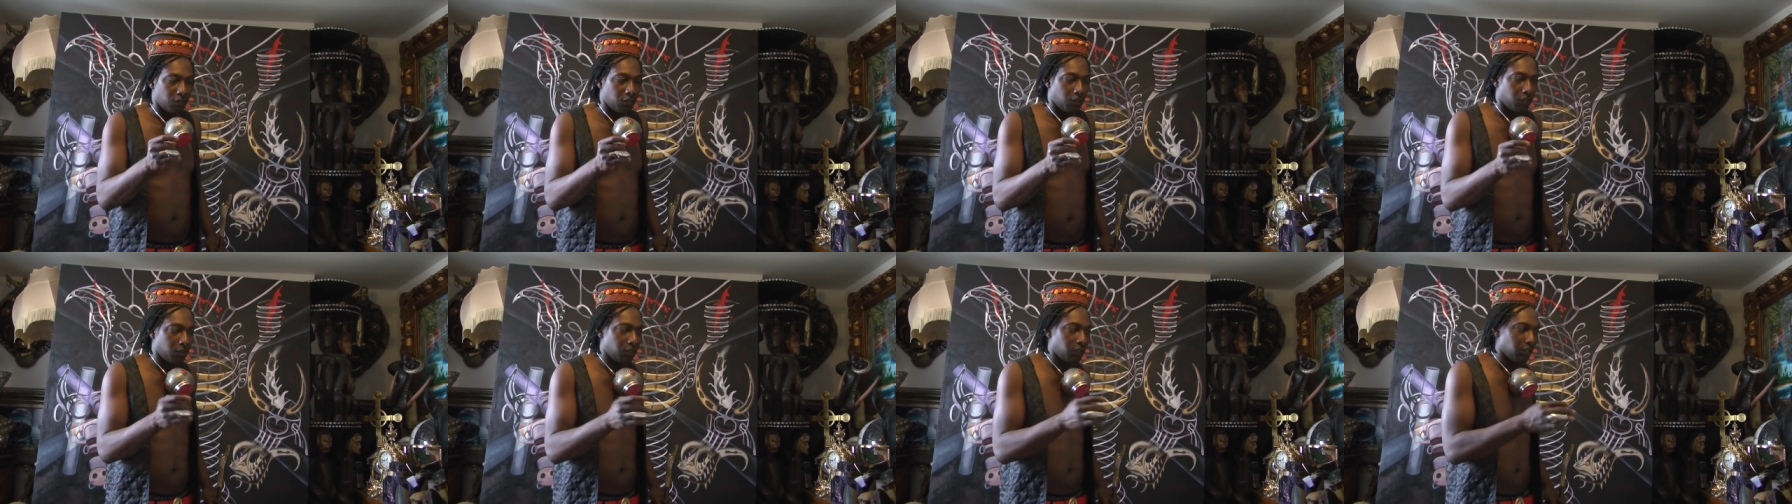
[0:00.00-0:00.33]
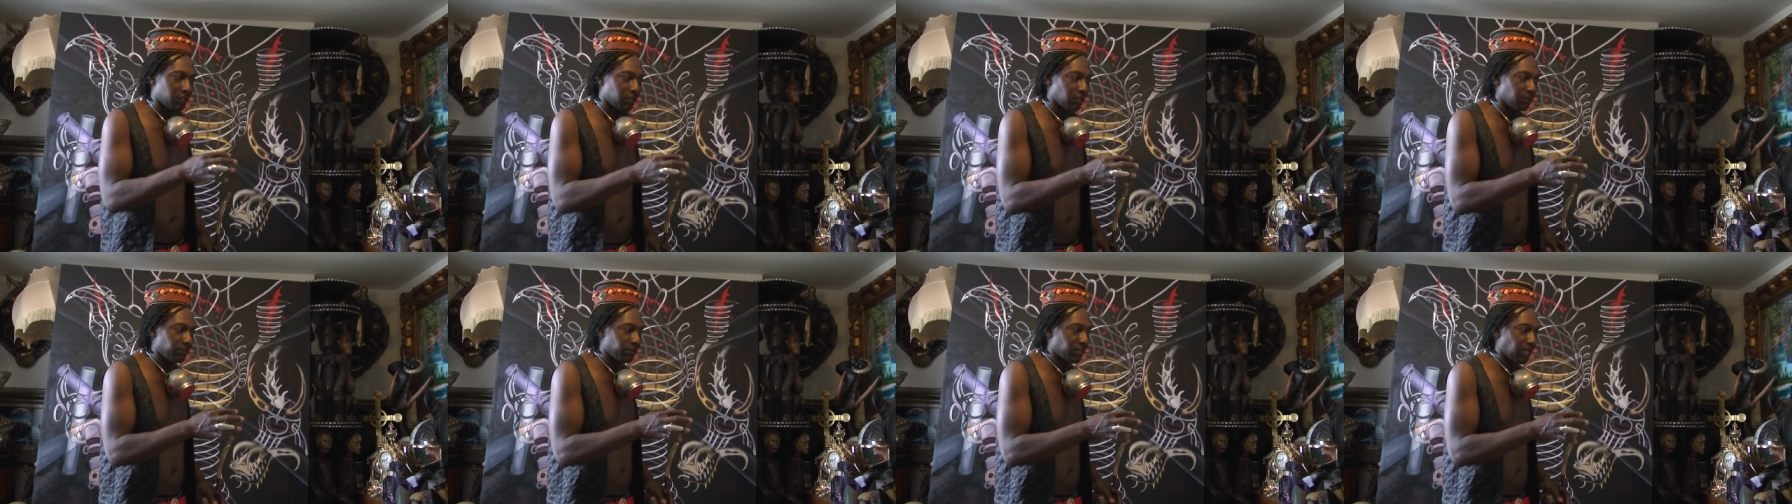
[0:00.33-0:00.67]
In the
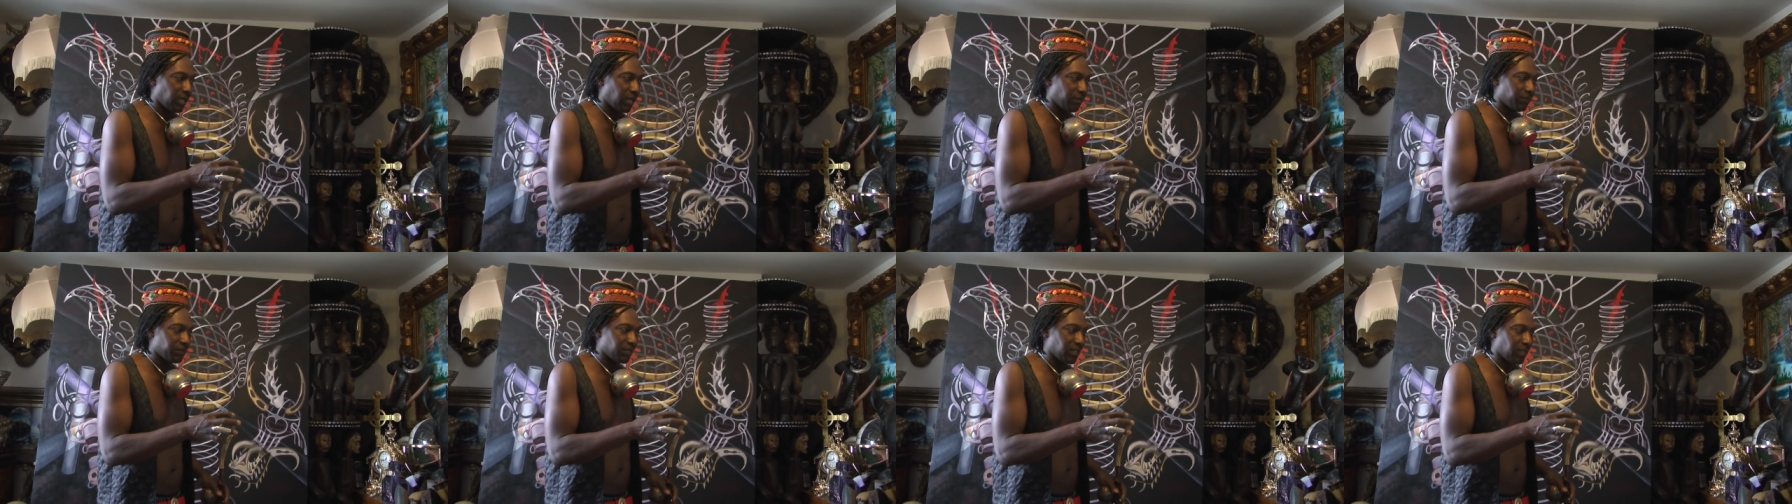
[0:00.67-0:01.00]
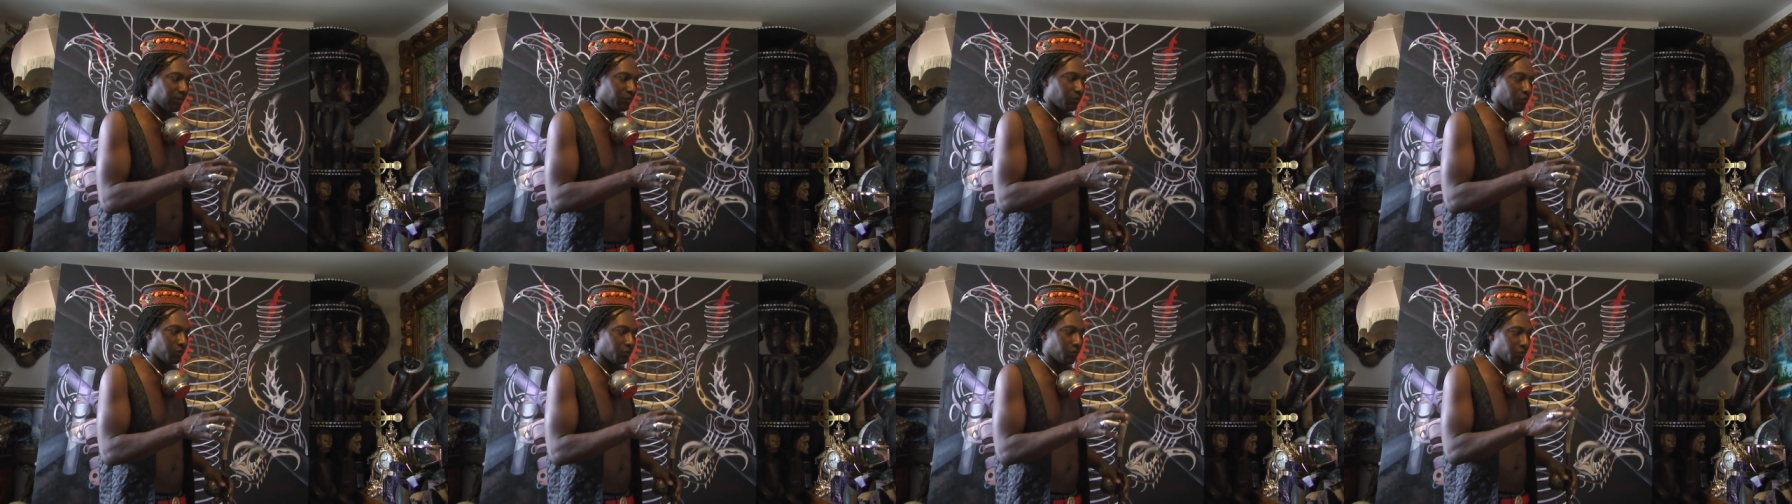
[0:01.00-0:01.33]
same time,
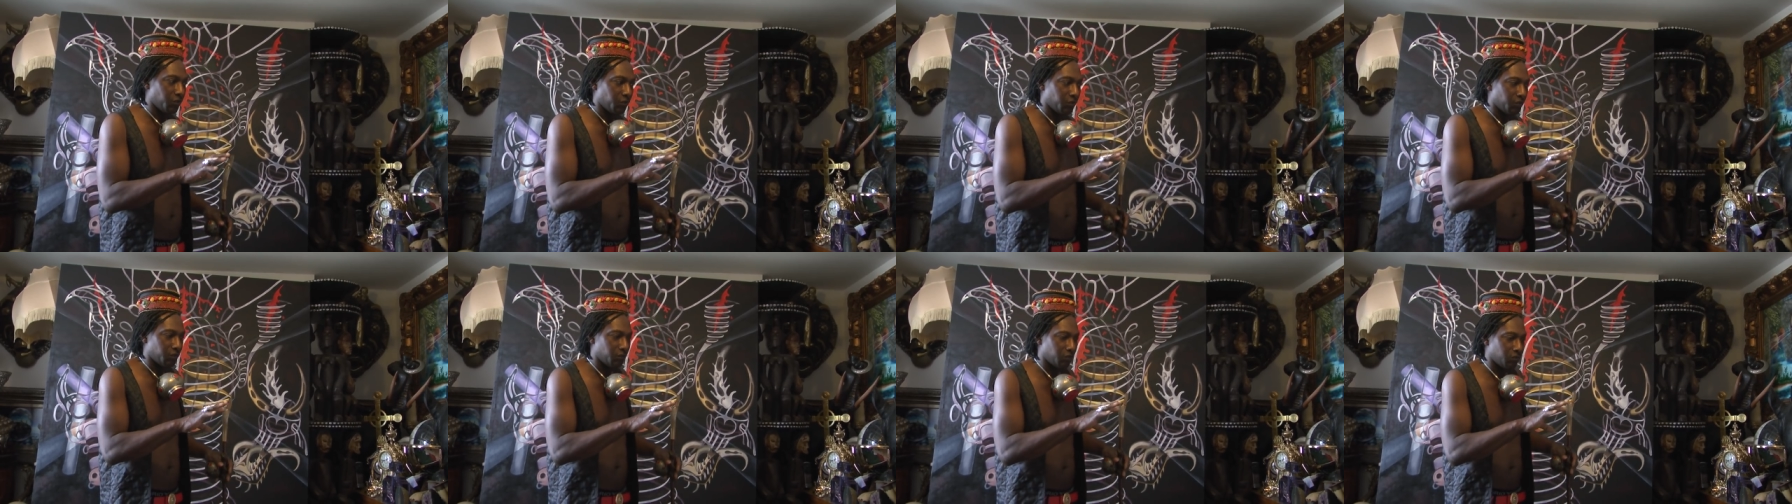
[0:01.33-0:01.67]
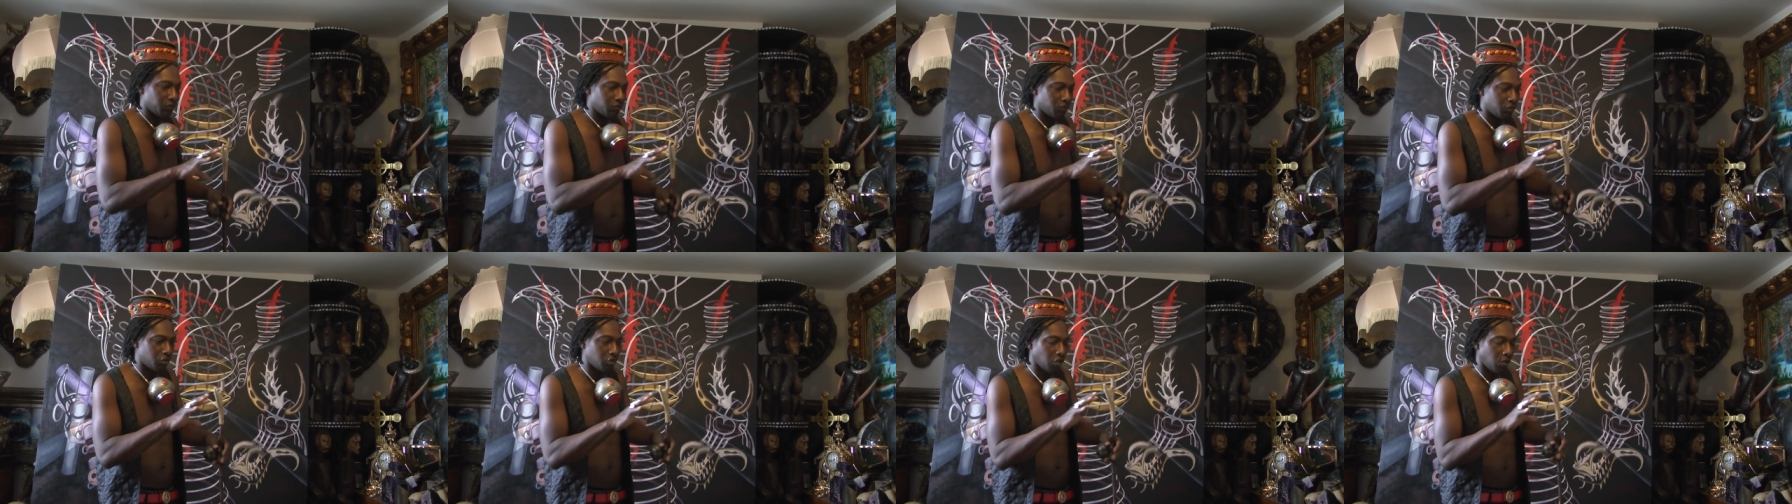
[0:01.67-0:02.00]
I'm going to
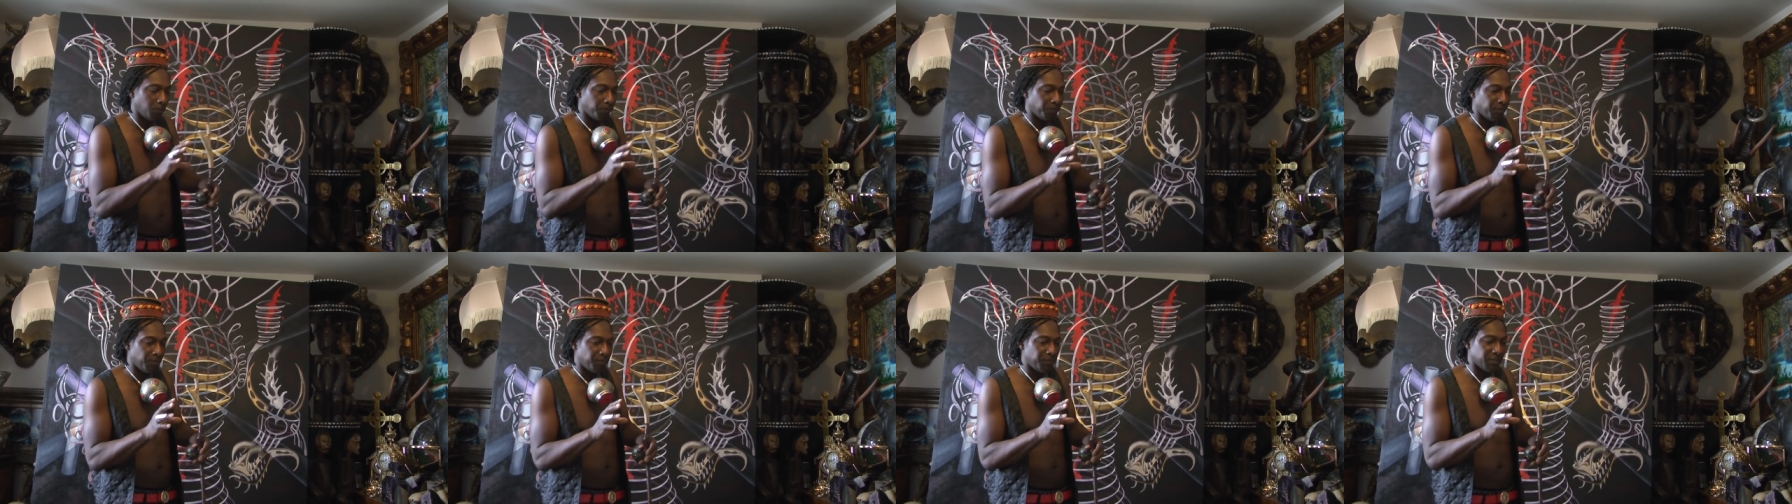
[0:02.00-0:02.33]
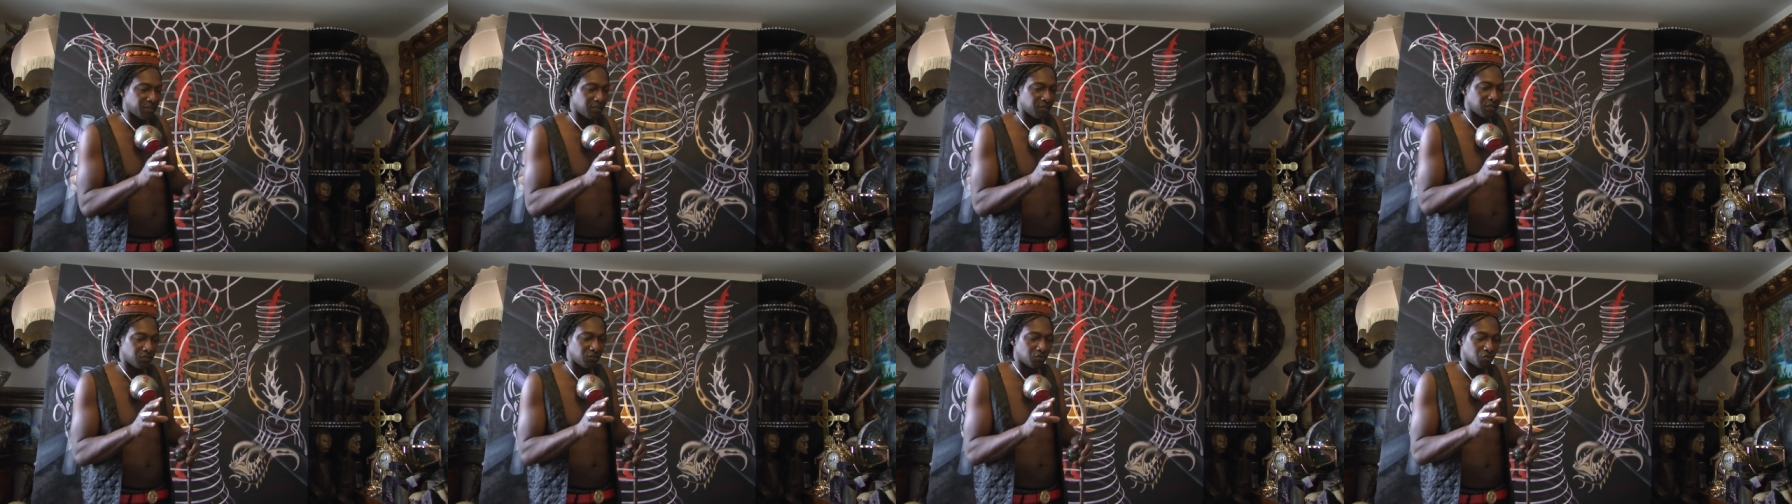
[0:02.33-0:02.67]
jump a bit